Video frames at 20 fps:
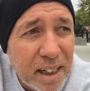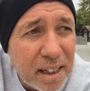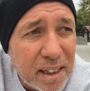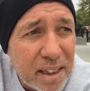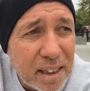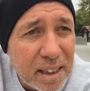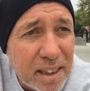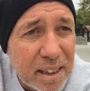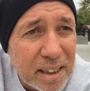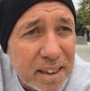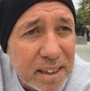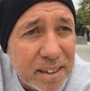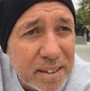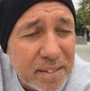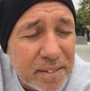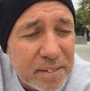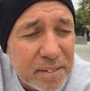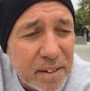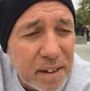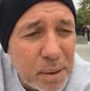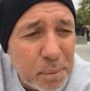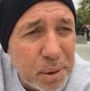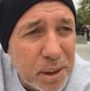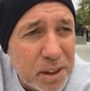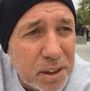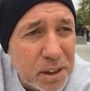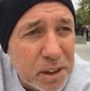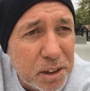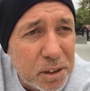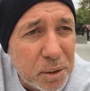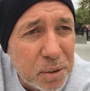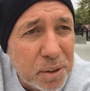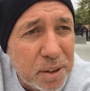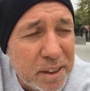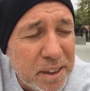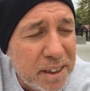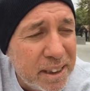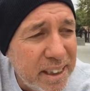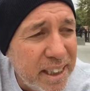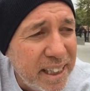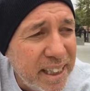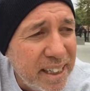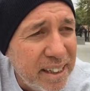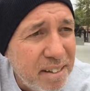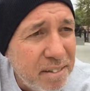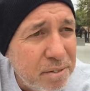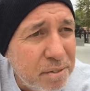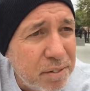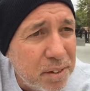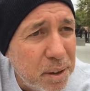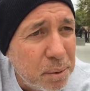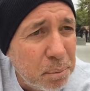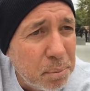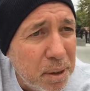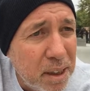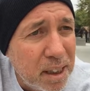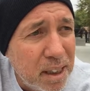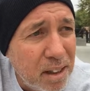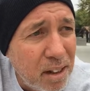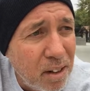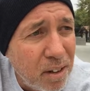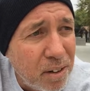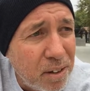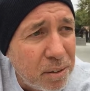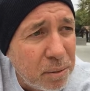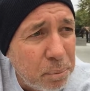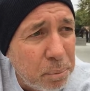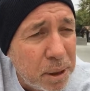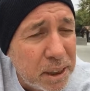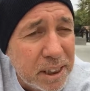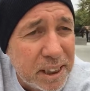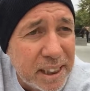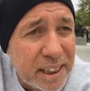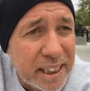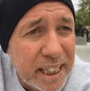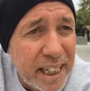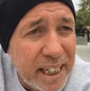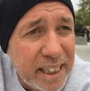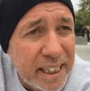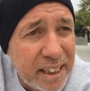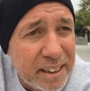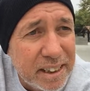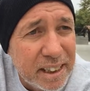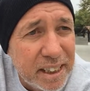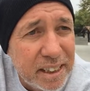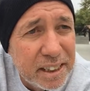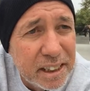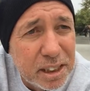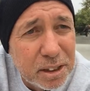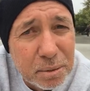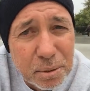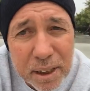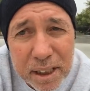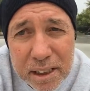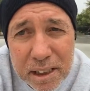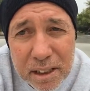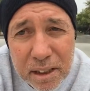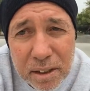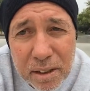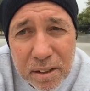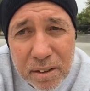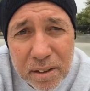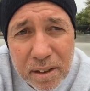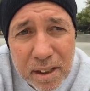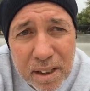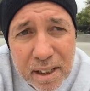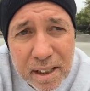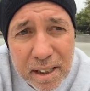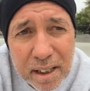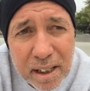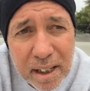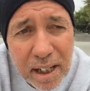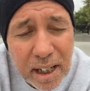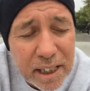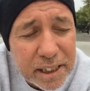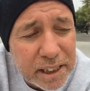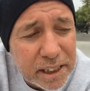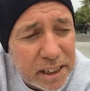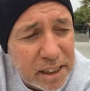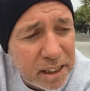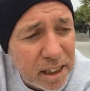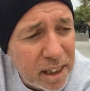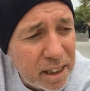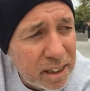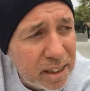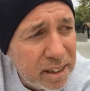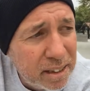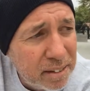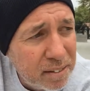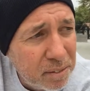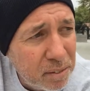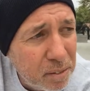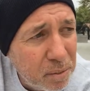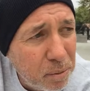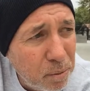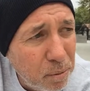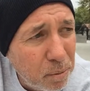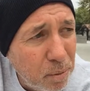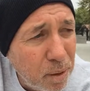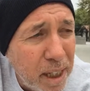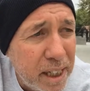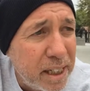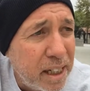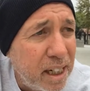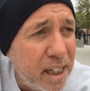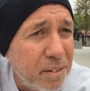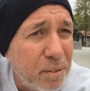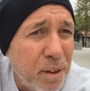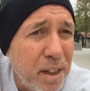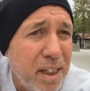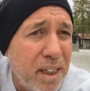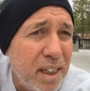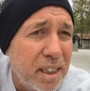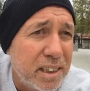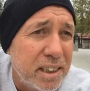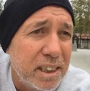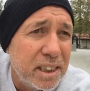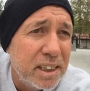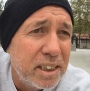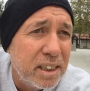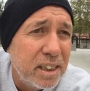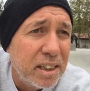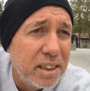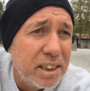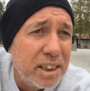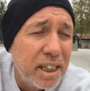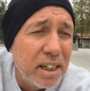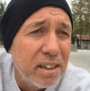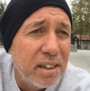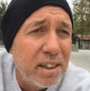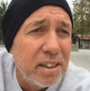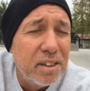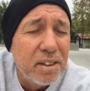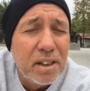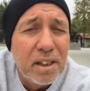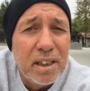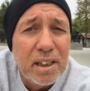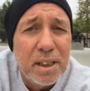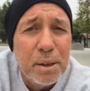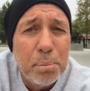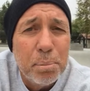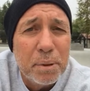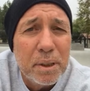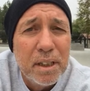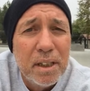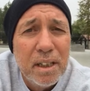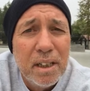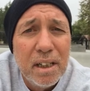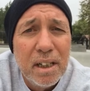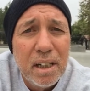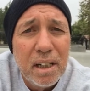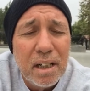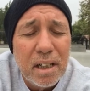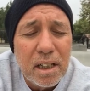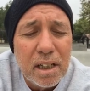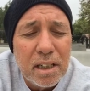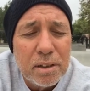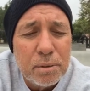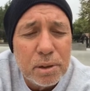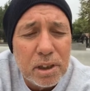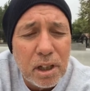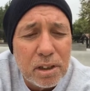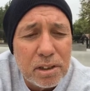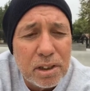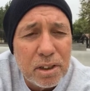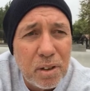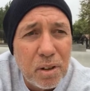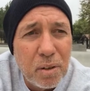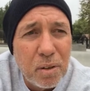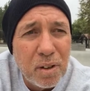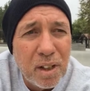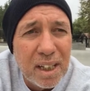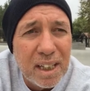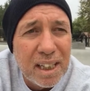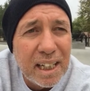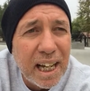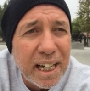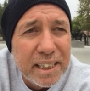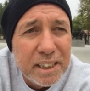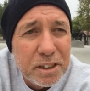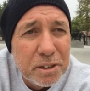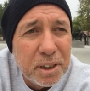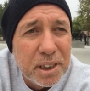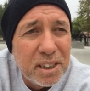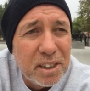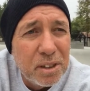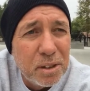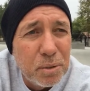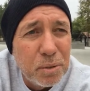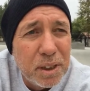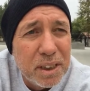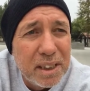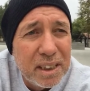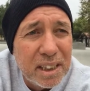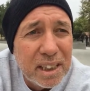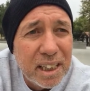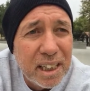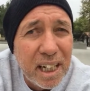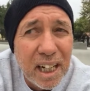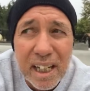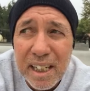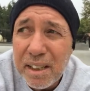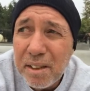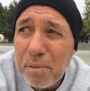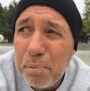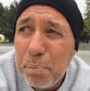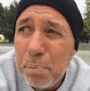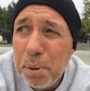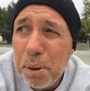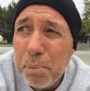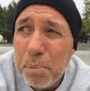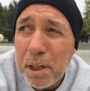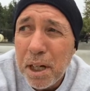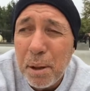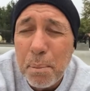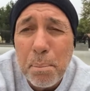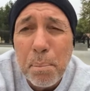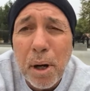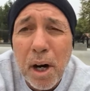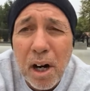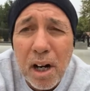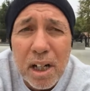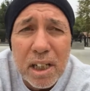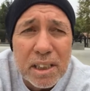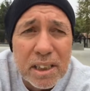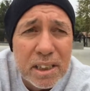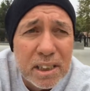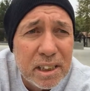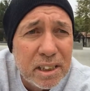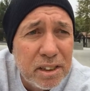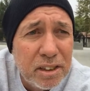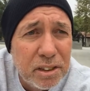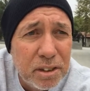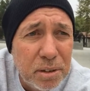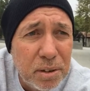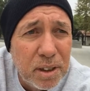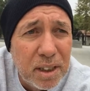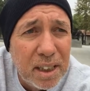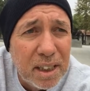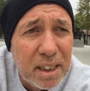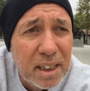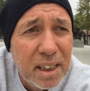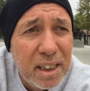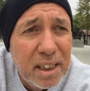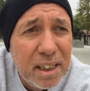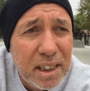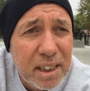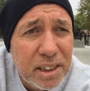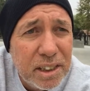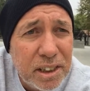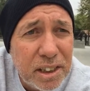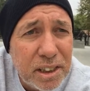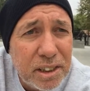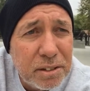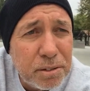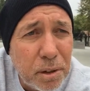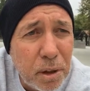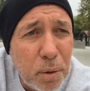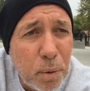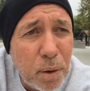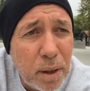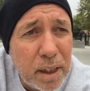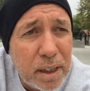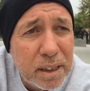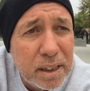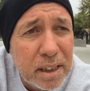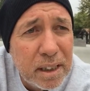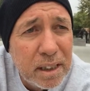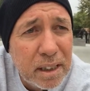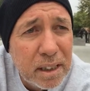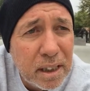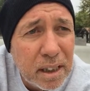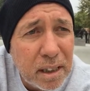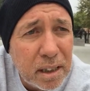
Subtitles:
I'm a little sore today from all bunch of skating I've done this week, so I just thought, why not just share a little clip. It was also a light drizzle, which kind of put me on pause to just throw on